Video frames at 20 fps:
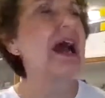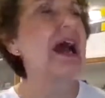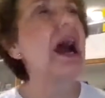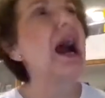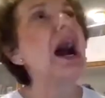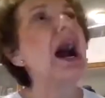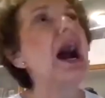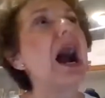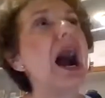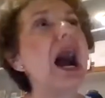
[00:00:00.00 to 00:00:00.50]

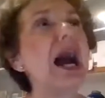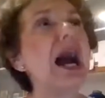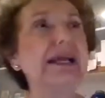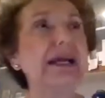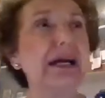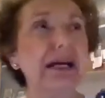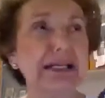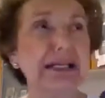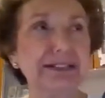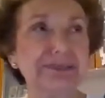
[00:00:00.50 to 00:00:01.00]
I kind
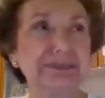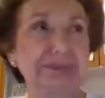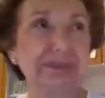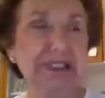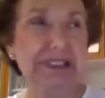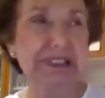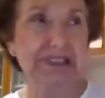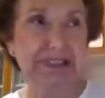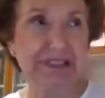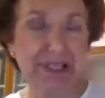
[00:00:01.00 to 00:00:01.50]
of picked
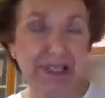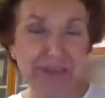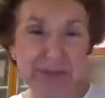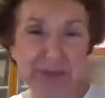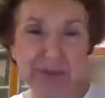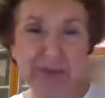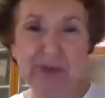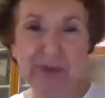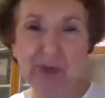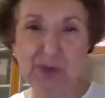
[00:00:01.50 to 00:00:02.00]
up the more
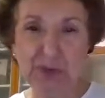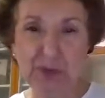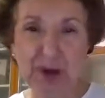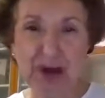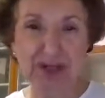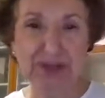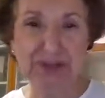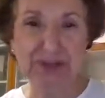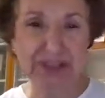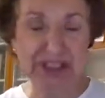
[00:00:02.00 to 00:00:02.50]
modern
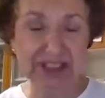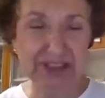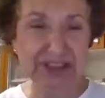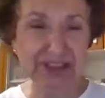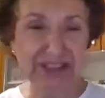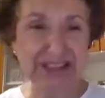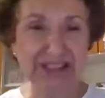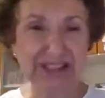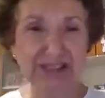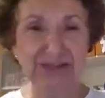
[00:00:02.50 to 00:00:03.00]
Nancy
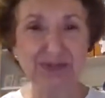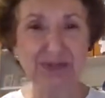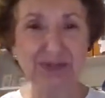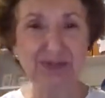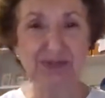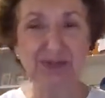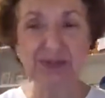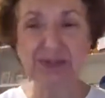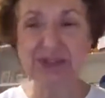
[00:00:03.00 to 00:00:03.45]
Drews,